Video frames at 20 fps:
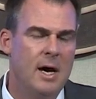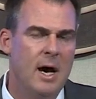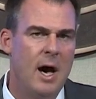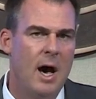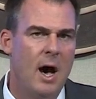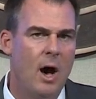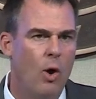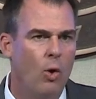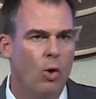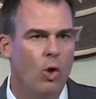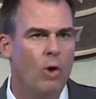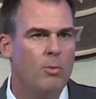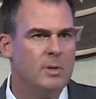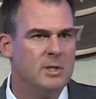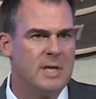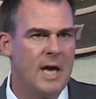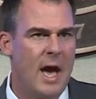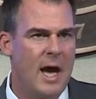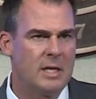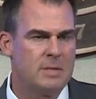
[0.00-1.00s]

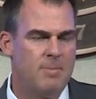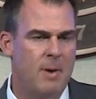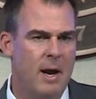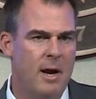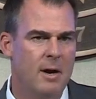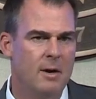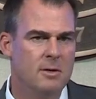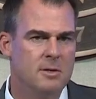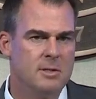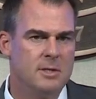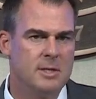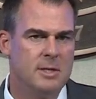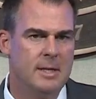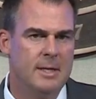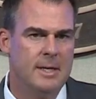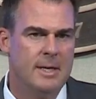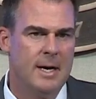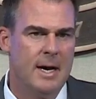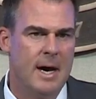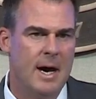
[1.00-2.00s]
Oklahoma taxpayers
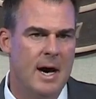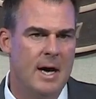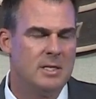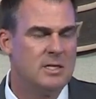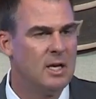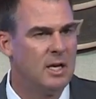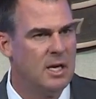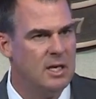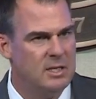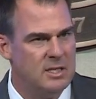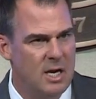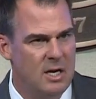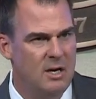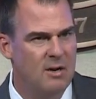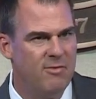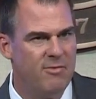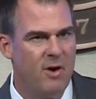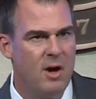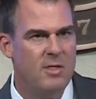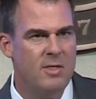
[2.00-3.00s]
to
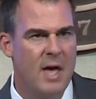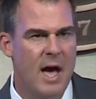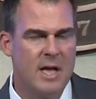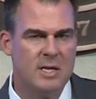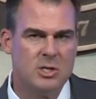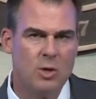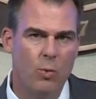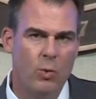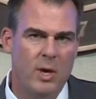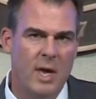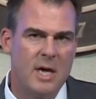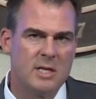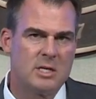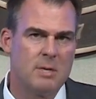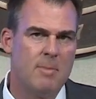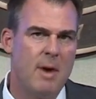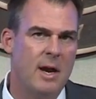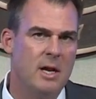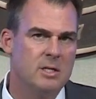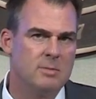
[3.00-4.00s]
continue to fund that. So we
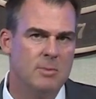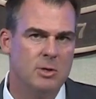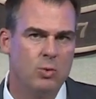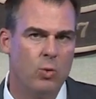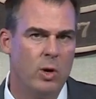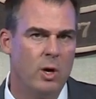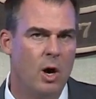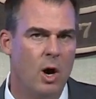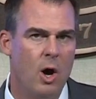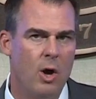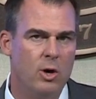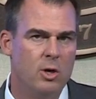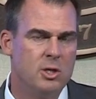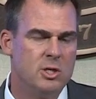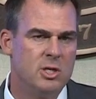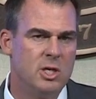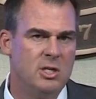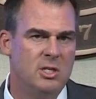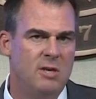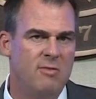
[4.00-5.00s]
estimate it's between
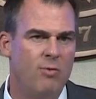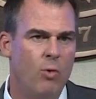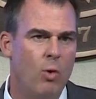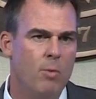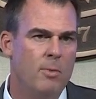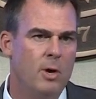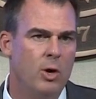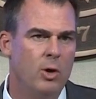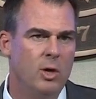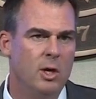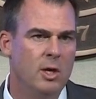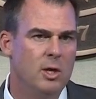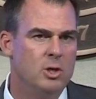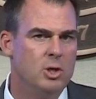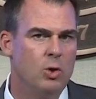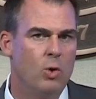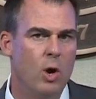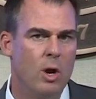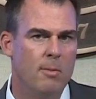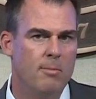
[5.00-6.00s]
$164 million to
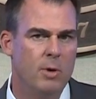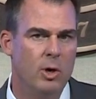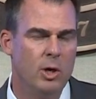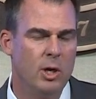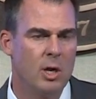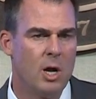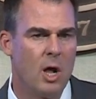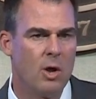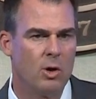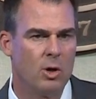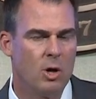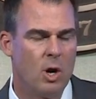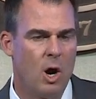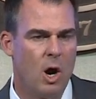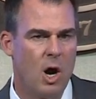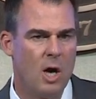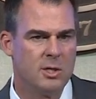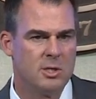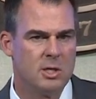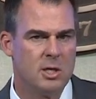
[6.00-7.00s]
$200 million
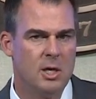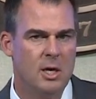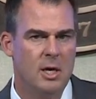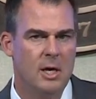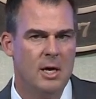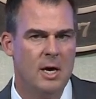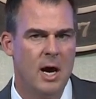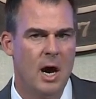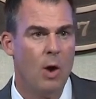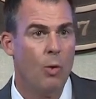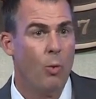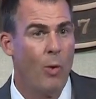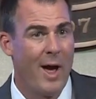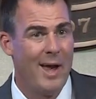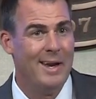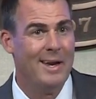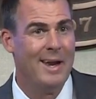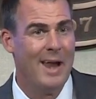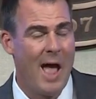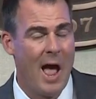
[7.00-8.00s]
cost
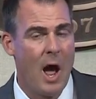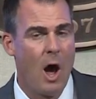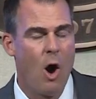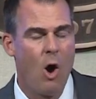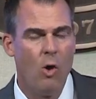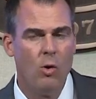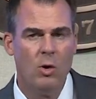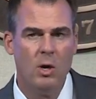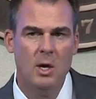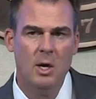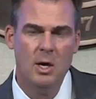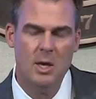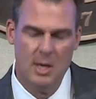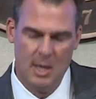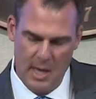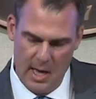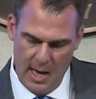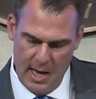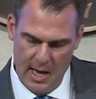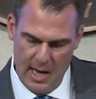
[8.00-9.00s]
right now.
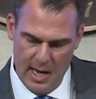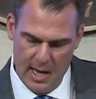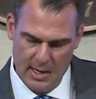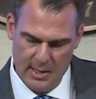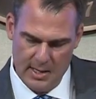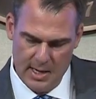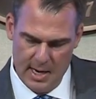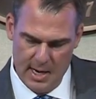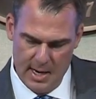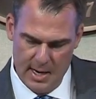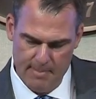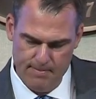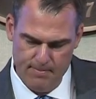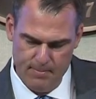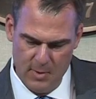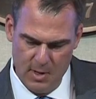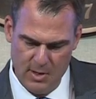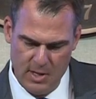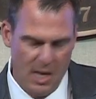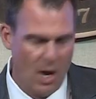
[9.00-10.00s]
And
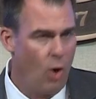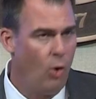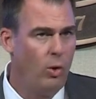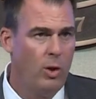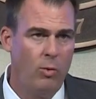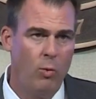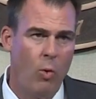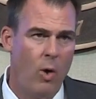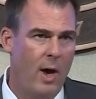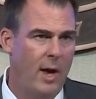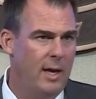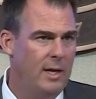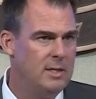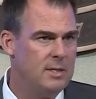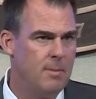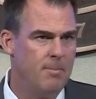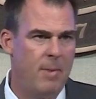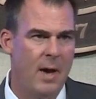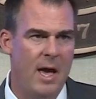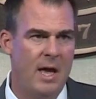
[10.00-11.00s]
the only way
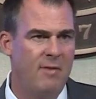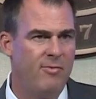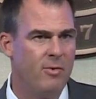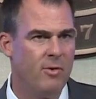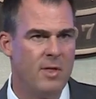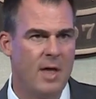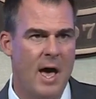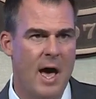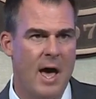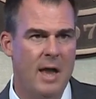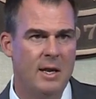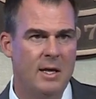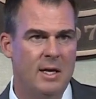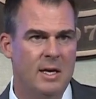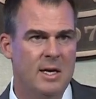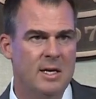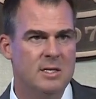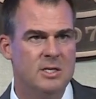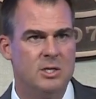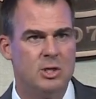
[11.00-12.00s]
to pay for
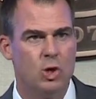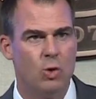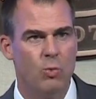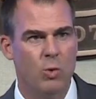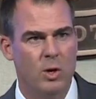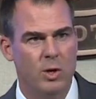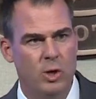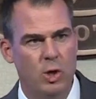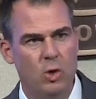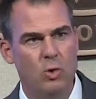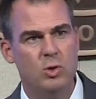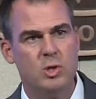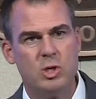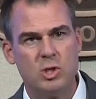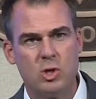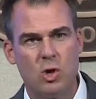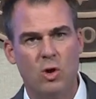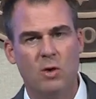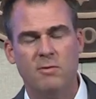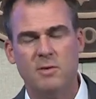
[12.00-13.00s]
that is to reduce
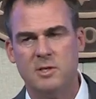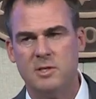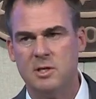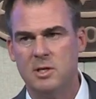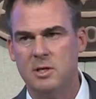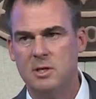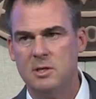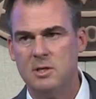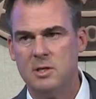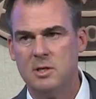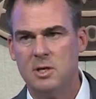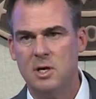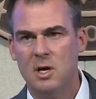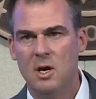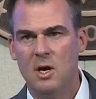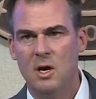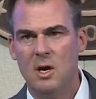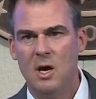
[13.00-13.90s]
services